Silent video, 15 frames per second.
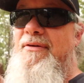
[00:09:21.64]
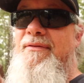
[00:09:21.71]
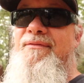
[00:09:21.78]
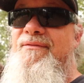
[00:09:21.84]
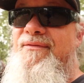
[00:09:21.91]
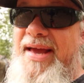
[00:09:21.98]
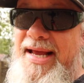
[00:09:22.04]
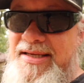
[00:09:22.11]
to
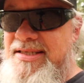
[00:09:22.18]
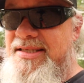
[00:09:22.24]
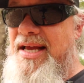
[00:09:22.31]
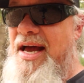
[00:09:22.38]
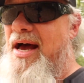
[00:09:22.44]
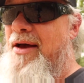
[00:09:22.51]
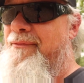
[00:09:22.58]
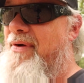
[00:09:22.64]
fix
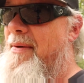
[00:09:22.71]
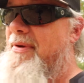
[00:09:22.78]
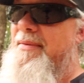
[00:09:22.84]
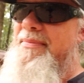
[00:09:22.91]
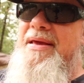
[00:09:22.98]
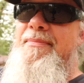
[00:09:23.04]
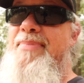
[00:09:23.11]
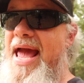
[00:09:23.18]
stuff. I'm gonna
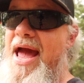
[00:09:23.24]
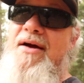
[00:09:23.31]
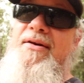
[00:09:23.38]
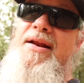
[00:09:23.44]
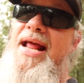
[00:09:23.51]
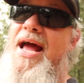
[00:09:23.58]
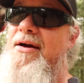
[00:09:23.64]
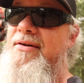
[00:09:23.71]
be
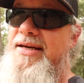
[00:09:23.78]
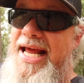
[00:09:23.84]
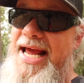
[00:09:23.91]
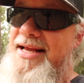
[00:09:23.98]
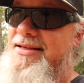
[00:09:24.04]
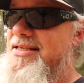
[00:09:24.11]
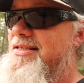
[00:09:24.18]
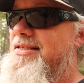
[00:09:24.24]
pounding out
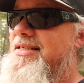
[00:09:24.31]
dents and